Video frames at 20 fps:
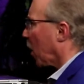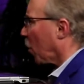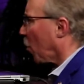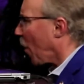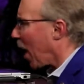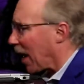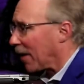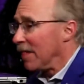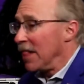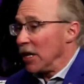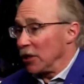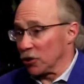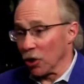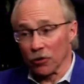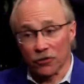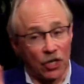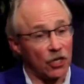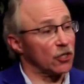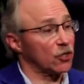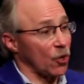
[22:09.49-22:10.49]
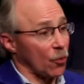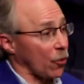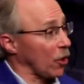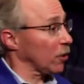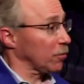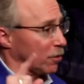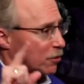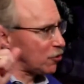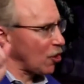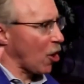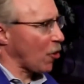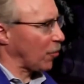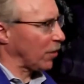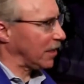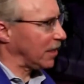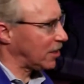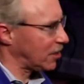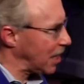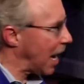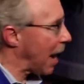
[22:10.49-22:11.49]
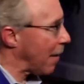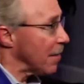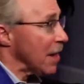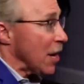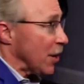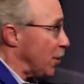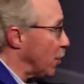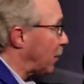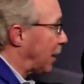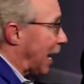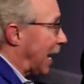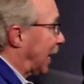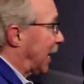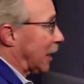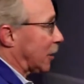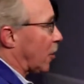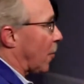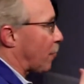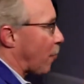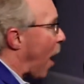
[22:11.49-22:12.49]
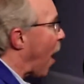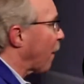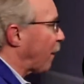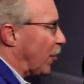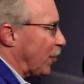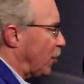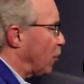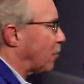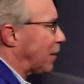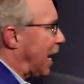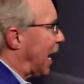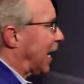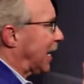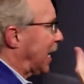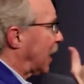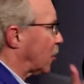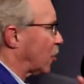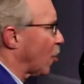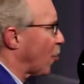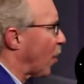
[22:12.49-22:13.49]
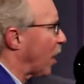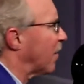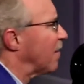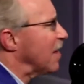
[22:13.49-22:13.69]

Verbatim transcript: God away. So since the word was already said, you can't get the prophet, you can't get the